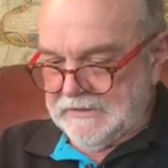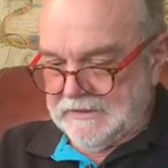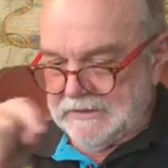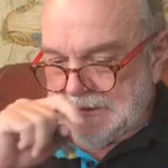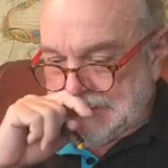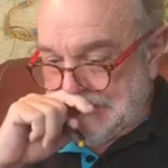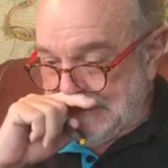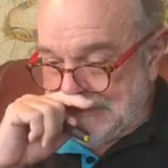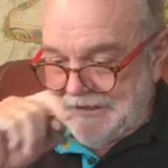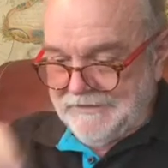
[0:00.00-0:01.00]

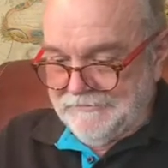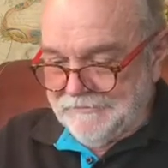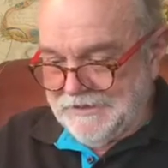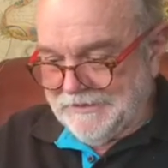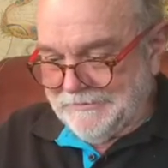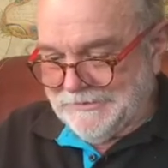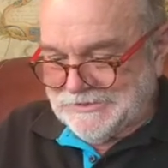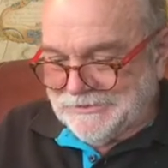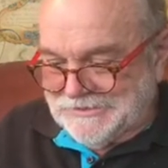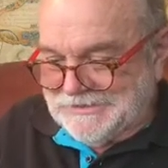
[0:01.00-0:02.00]
I can't even read it. I'm not
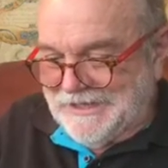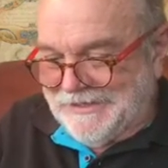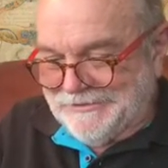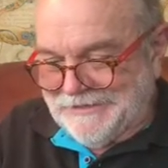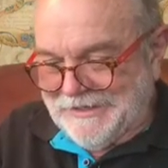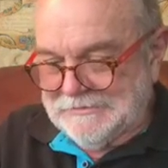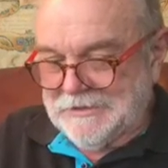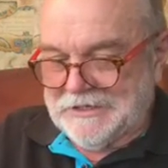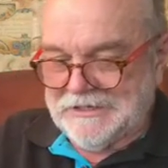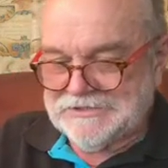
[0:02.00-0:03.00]
sure if it's gate or lake.
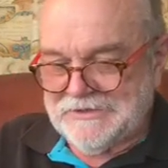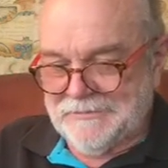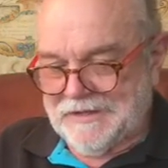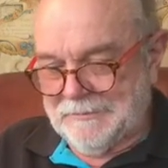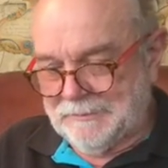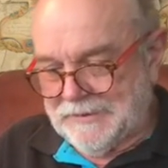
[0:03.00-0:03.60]
Okay, scrap that.